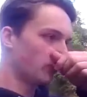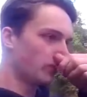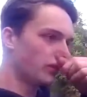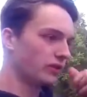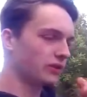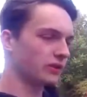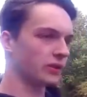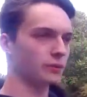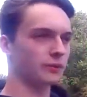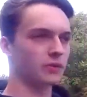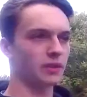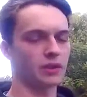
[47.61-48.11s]

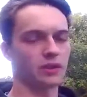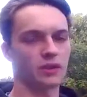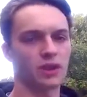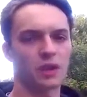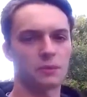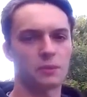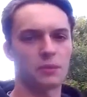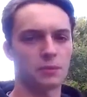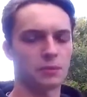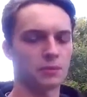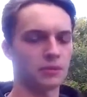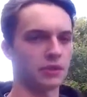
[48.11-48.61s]
Something a lot of
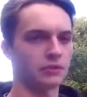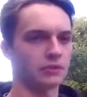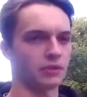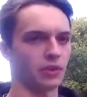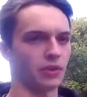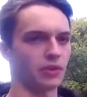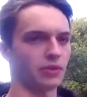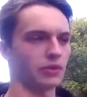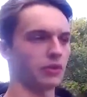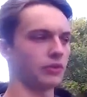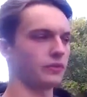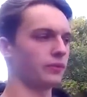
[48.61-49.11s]
people never
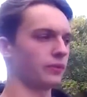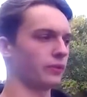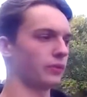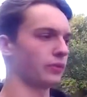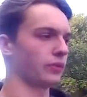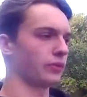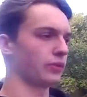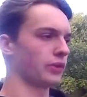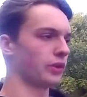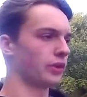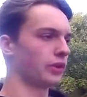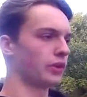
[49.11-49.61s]
heard of or
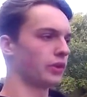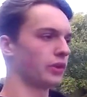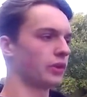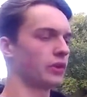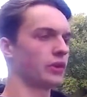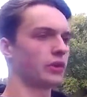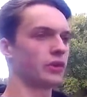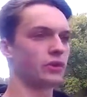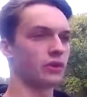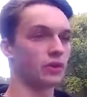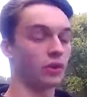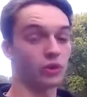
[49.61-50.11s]

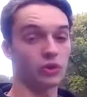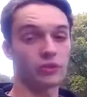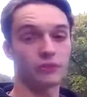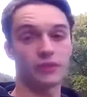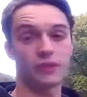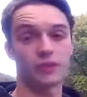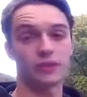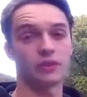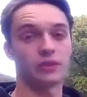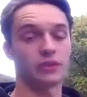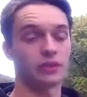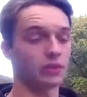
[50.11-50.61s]
heard of it
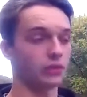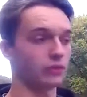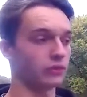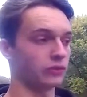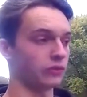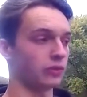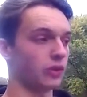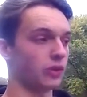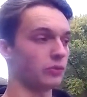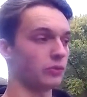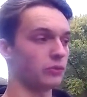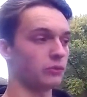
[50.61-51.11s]
and don't
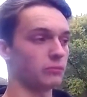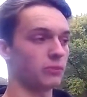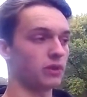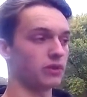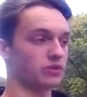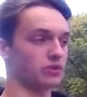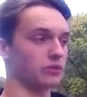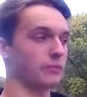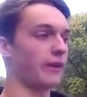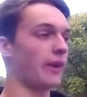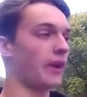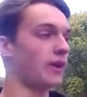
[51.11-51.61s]
know much
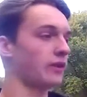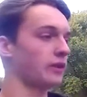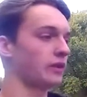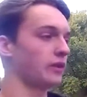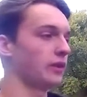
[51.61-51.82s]
about it.